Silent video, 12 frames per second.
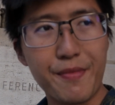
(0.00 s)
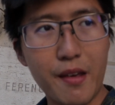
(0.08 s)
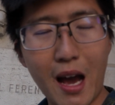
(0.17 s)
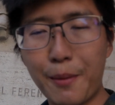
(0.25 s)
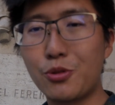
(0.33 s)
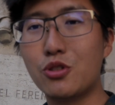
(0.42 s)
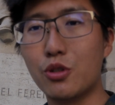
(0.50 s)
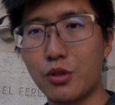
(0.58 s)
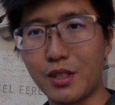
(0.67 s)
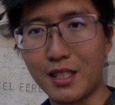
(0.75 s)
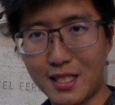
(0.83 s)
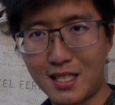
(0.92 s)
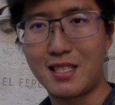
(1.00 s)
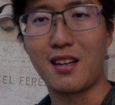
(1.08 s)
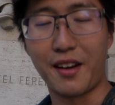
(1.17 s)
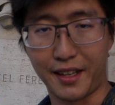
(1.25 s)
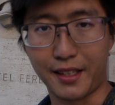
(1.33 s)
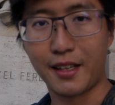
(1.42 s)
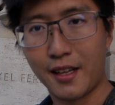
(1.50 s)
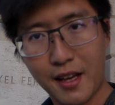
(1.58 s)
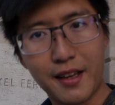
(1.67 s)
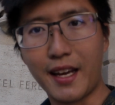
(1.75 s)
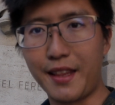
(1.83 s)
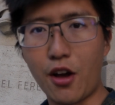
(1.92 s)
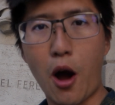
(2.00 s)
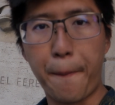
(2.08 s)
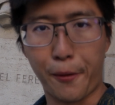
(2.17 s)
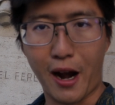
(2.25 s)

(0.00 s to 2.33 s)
Absolutely stunning in the Opera